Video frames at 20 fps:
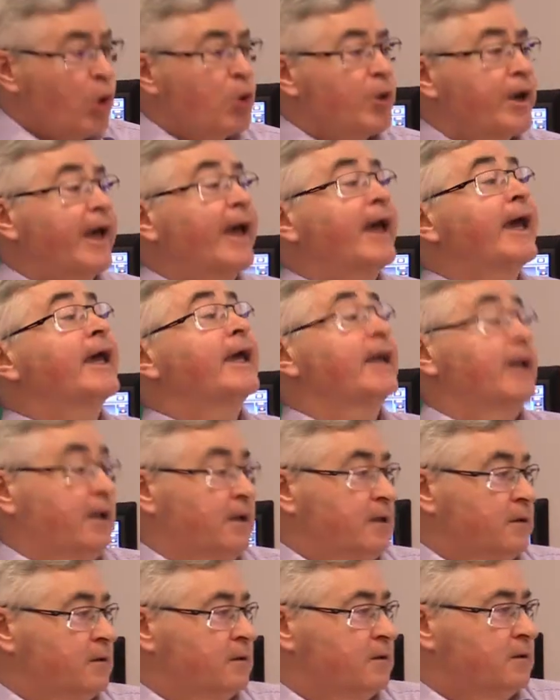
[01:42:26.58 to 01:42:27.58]

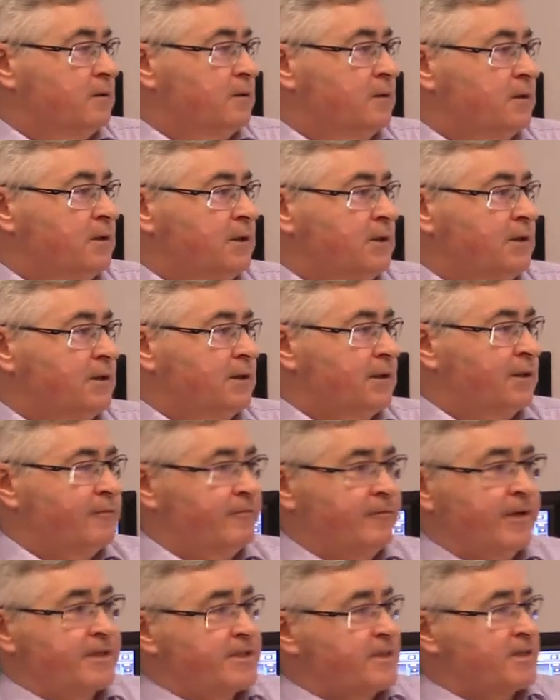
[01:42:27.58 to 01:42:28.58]
okay
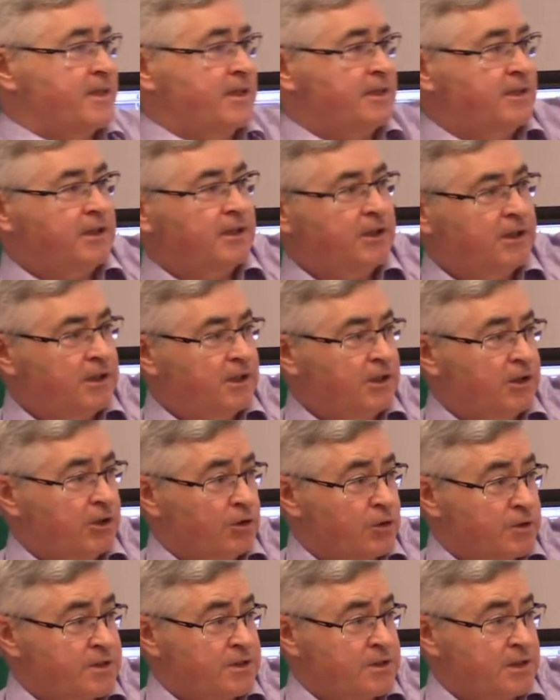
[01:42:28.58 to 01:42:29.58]
if, let's say, the
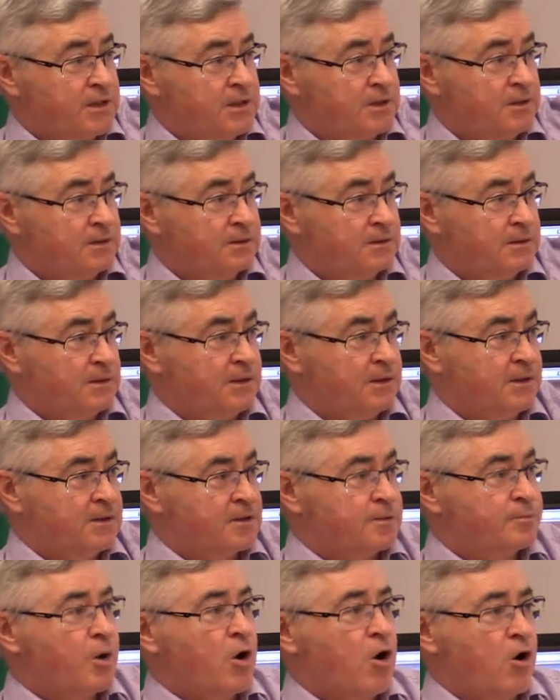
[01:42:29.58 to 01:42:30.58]
EEOC
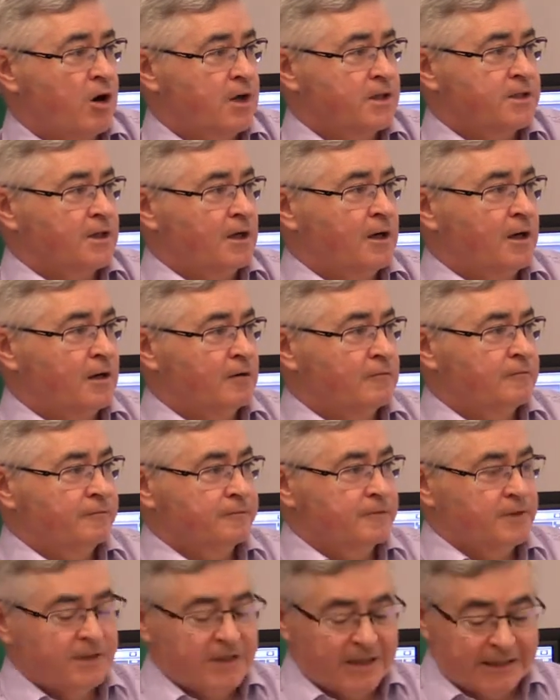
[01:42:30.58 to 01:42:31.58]
is part
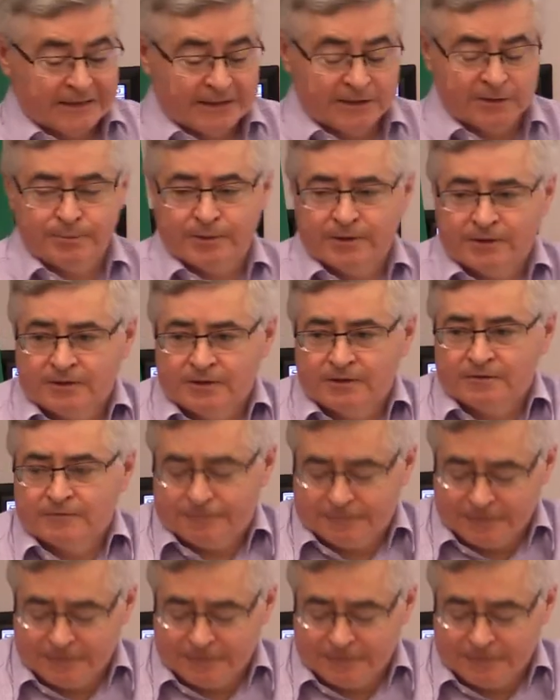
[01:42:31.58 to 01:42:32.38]
of the independent